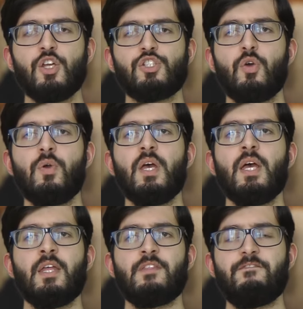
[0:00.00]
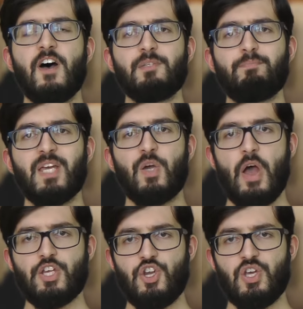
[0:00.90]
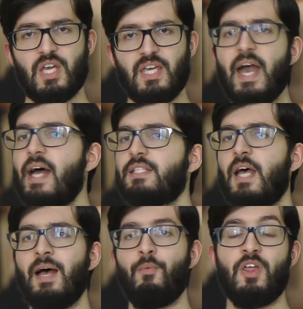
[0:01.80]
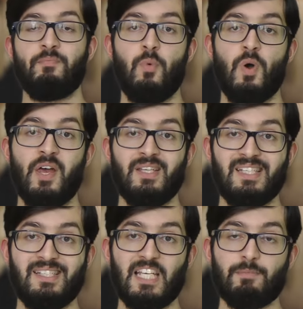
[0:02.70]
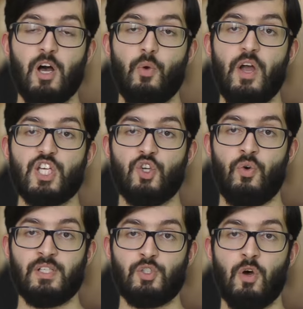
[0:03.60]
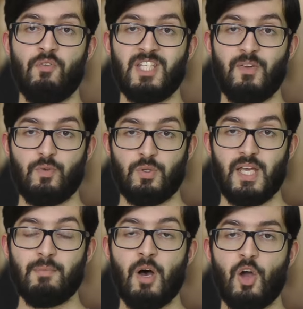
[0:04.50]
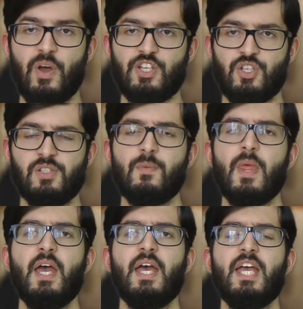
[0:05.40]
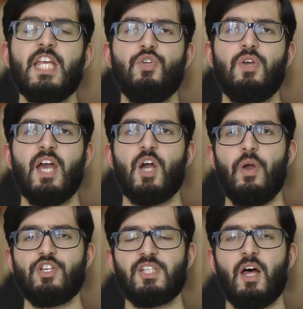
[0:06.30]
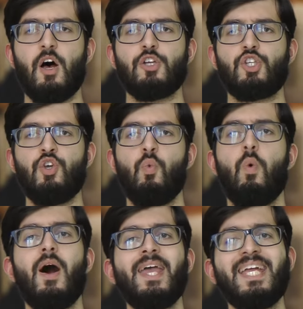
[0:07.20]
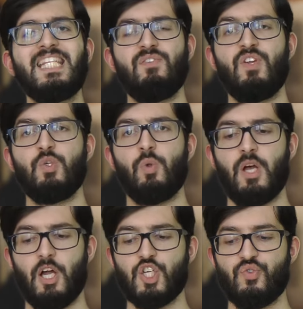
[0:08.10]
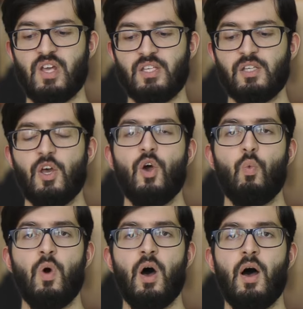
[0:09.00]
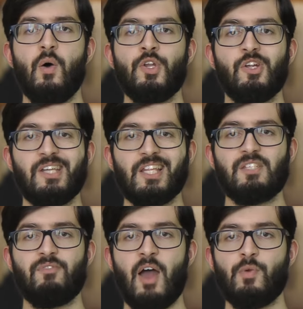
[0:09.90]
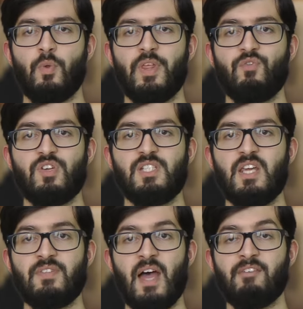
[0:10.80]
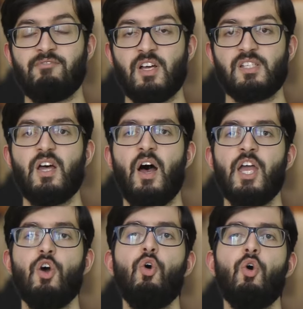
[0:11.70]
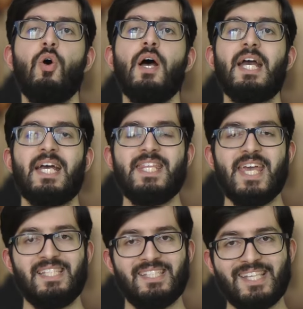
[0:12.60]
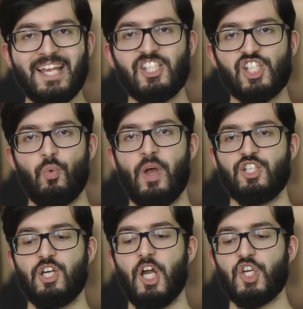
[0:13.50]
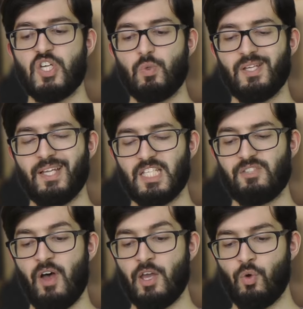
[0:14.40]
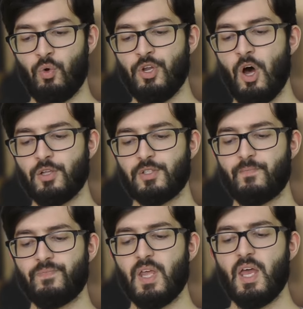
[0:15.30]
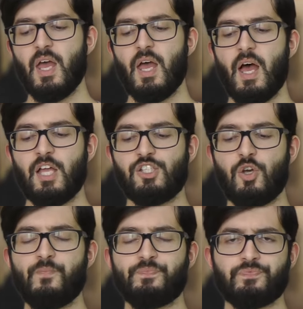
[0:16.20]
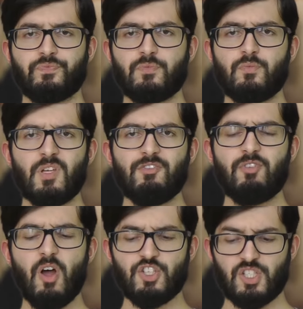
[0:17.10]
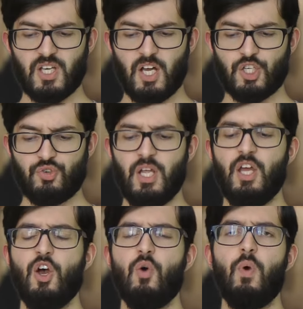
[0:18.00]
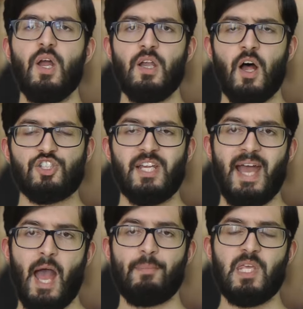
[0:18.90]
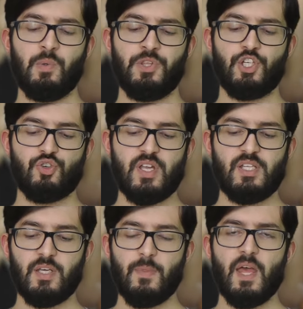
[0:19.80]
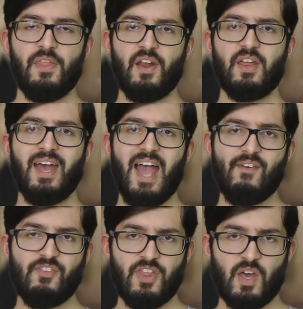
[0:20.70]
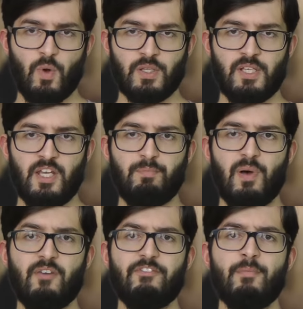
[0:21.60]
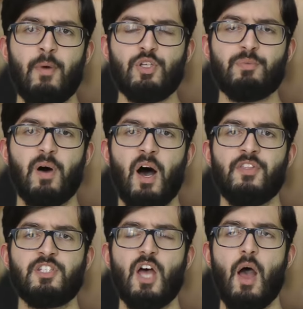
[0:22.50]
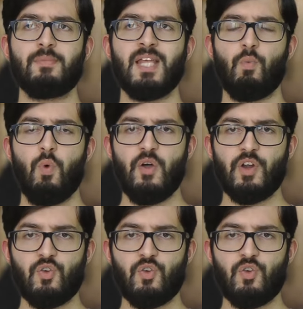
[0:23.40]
So the first big question you can get, whether it's a 6-mark question or a sort of individual 10-mark questions, is you can get questions that ask you why individual countries were not satisfied with what they received at Versailles, or the extent to which countries were satisfied or not. And so France as a country were largely happy with the treaty. They didn't get everything they wanted, but for the most part, the terms that were